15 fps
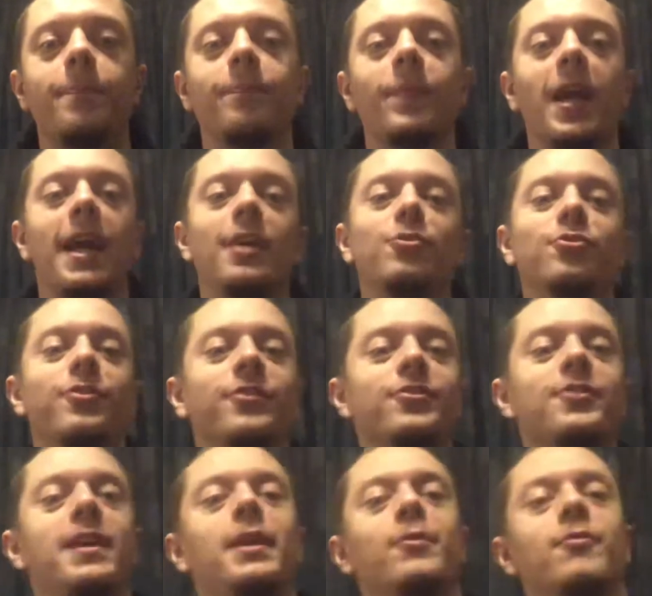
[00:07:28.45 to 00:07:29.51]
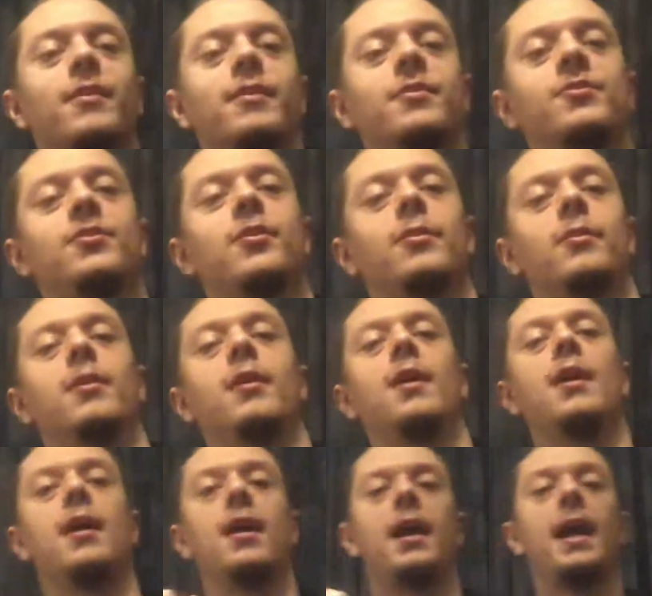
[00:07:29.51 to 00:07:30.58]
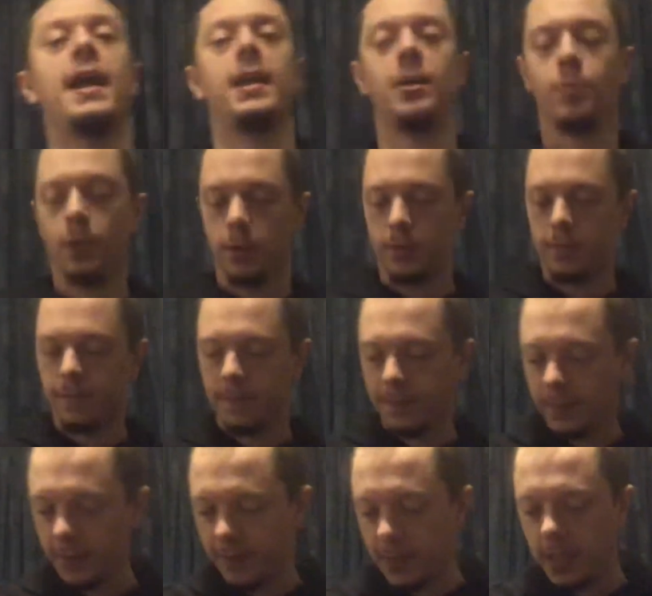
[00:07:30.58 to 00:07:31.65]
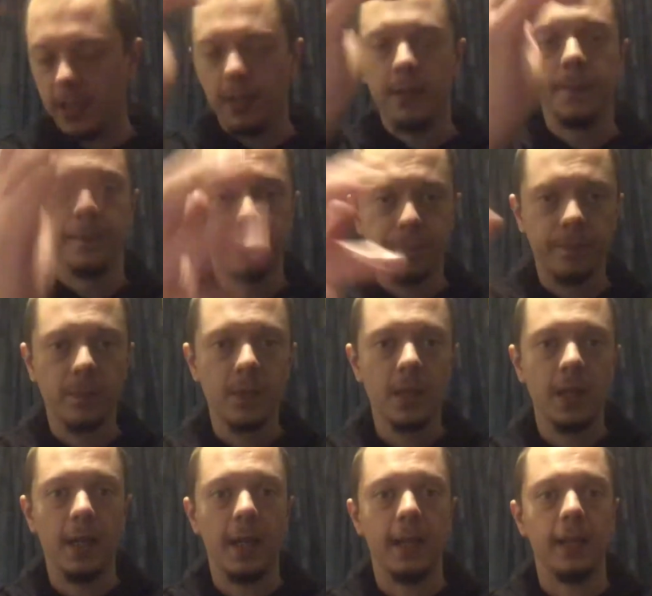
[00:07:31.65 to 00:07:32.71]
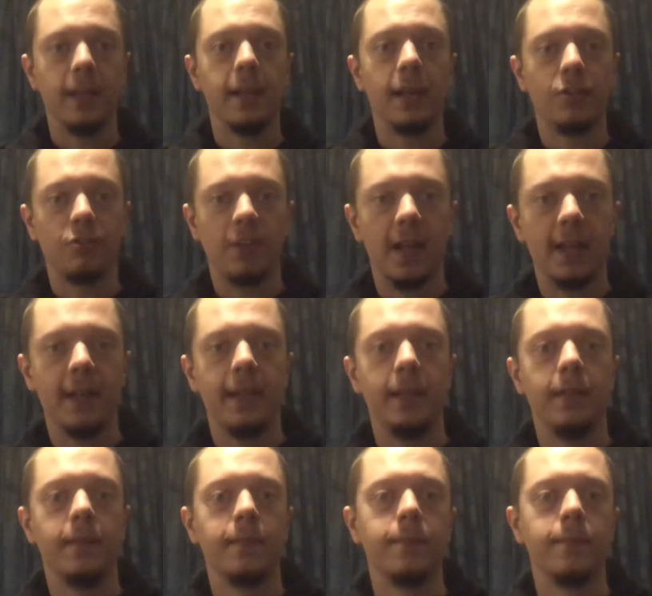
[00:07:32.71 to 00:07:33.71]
Asian secrets to anyone of any nationality.